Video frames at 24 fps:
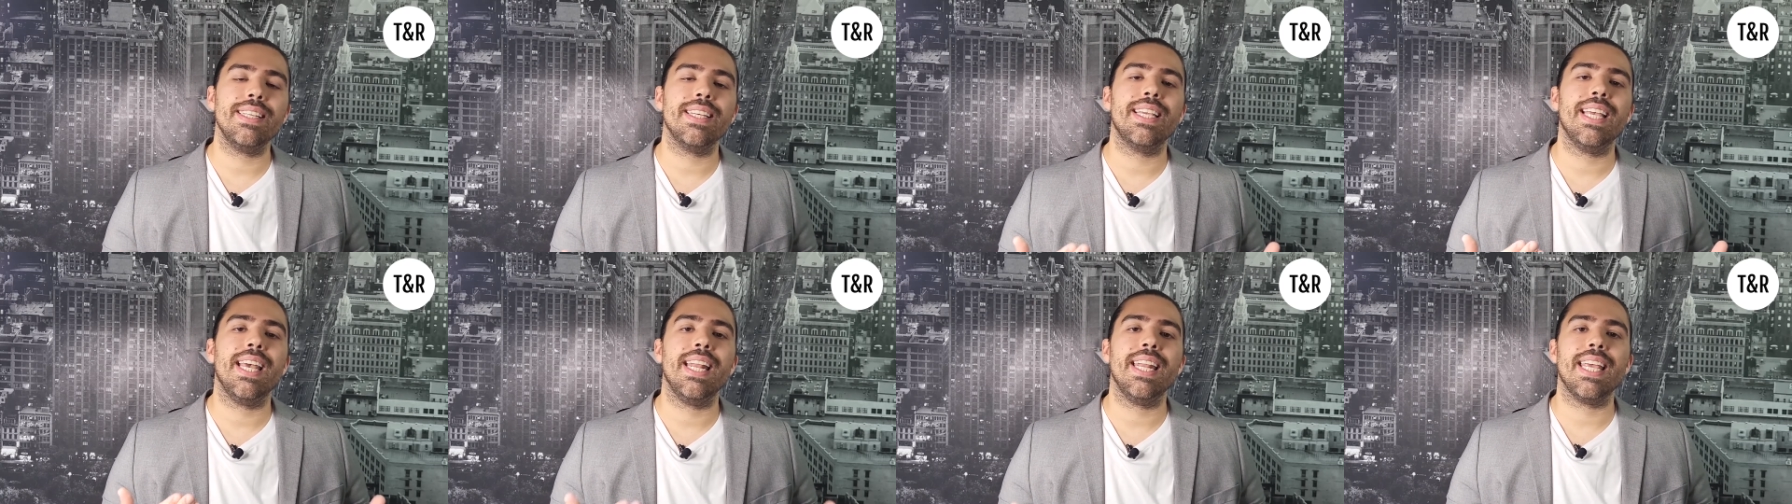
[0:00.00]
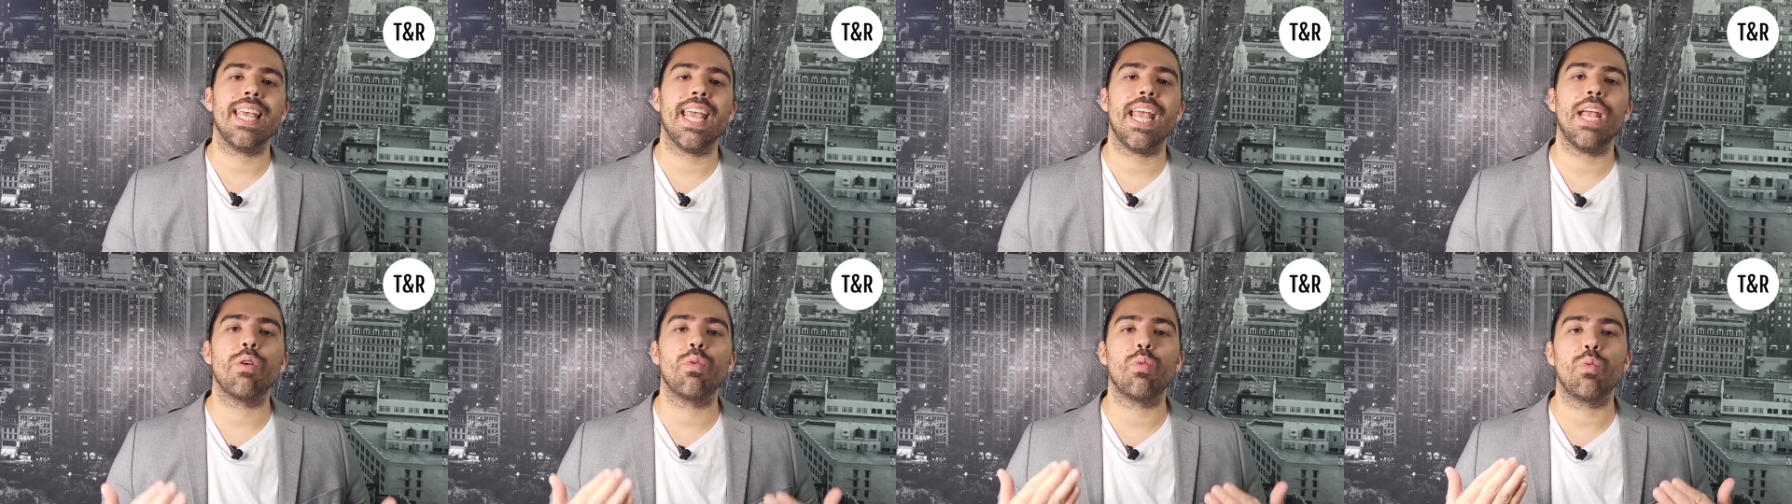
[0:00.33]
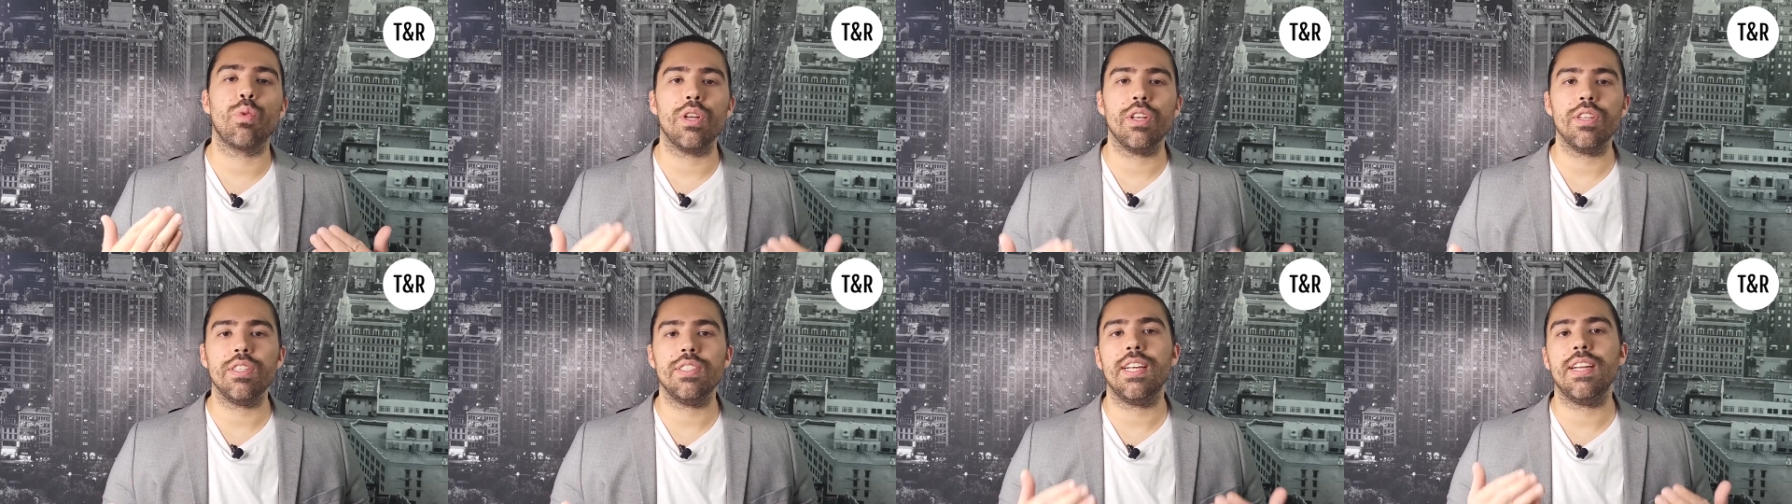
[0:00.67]
to getting a
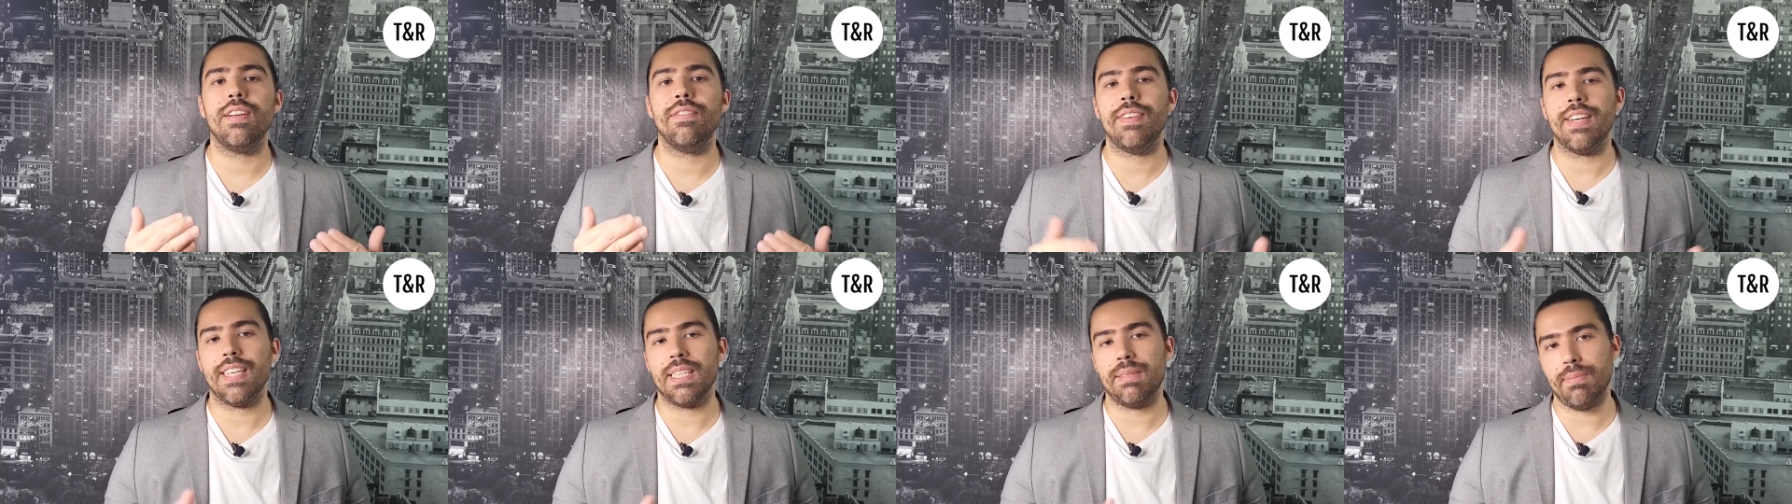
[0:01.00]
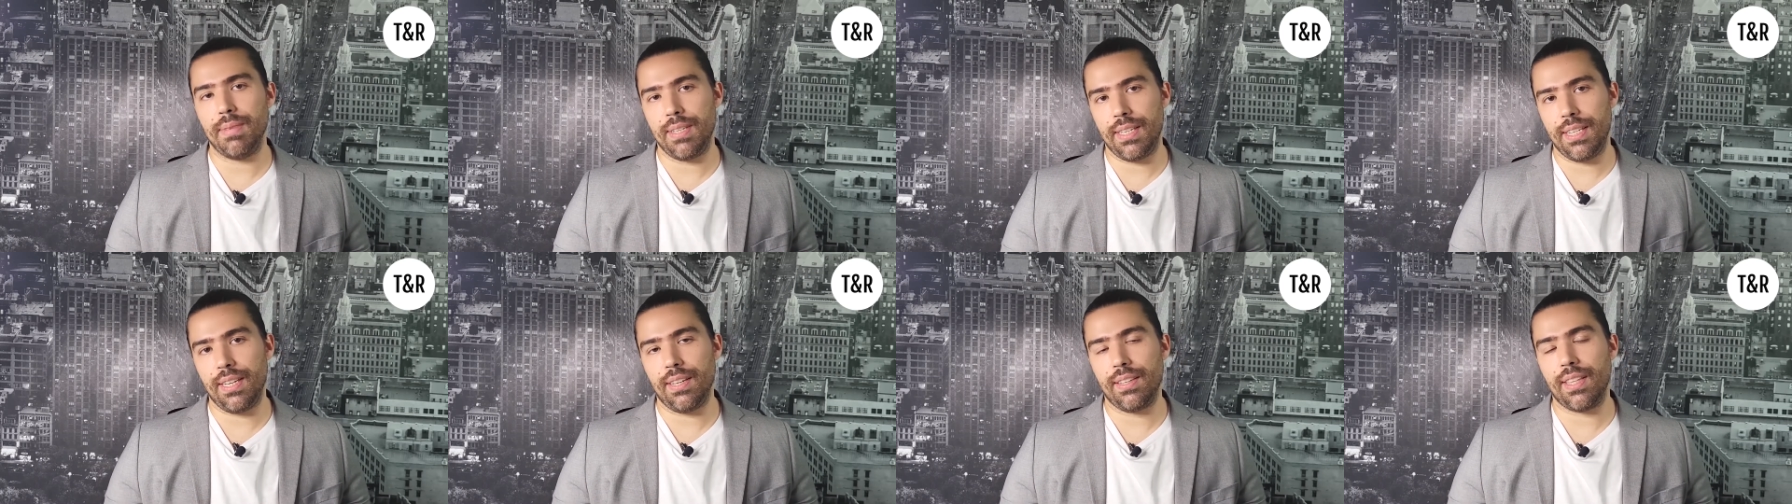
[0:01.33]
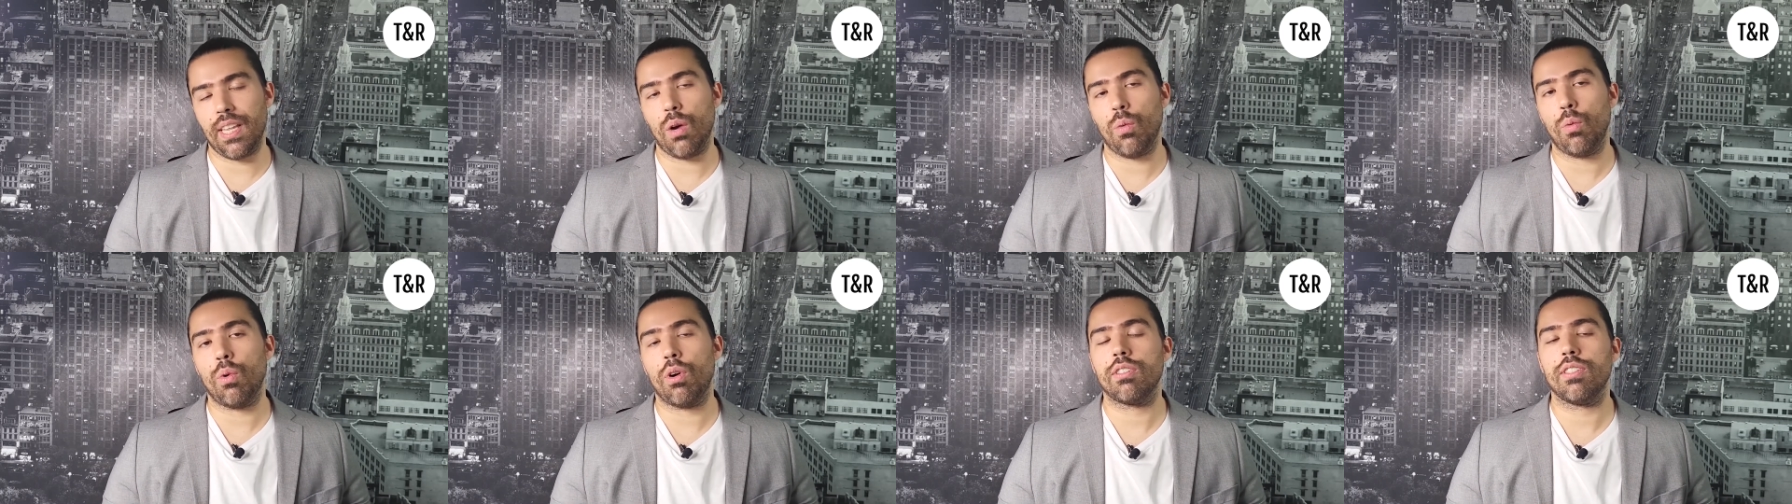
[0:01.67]
real estate investment deal
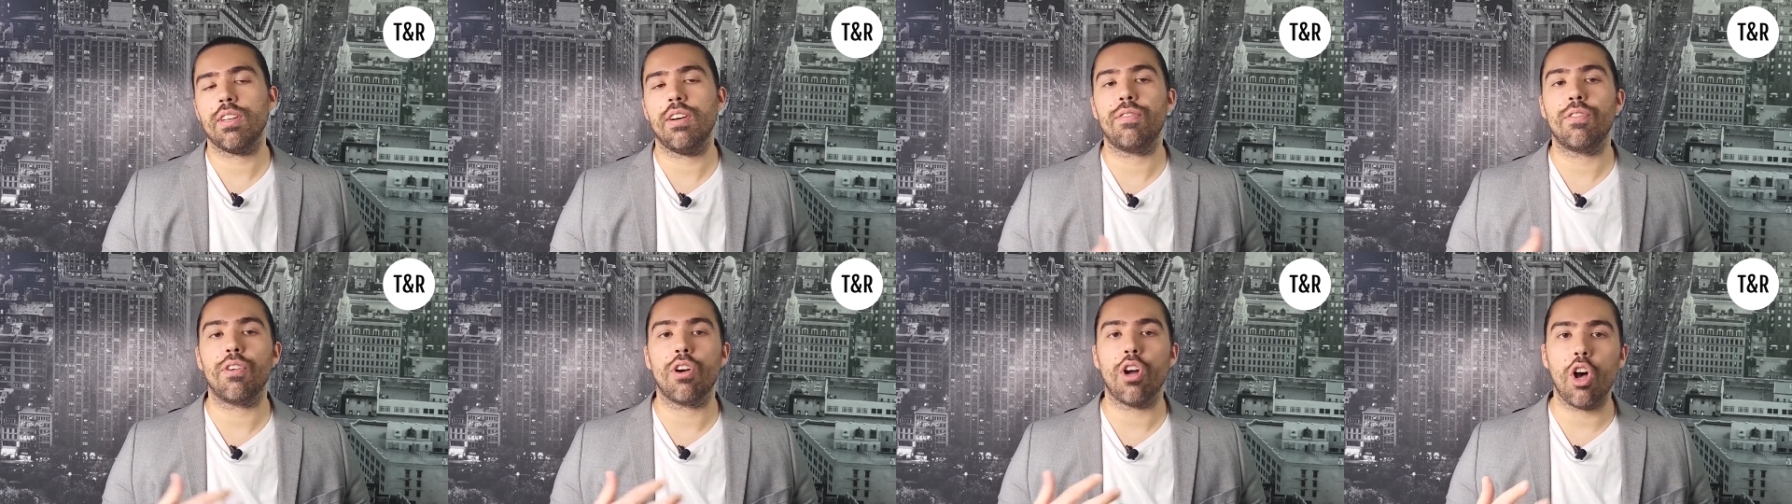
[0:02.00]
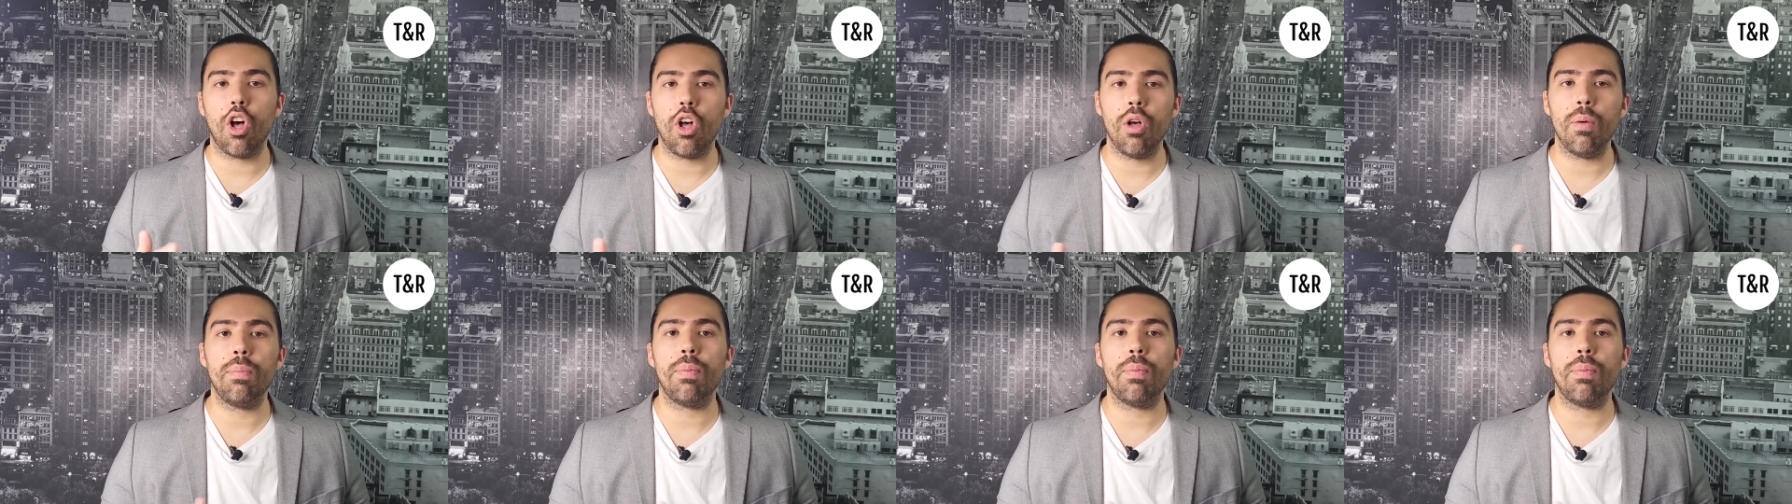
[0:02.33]
that works out for all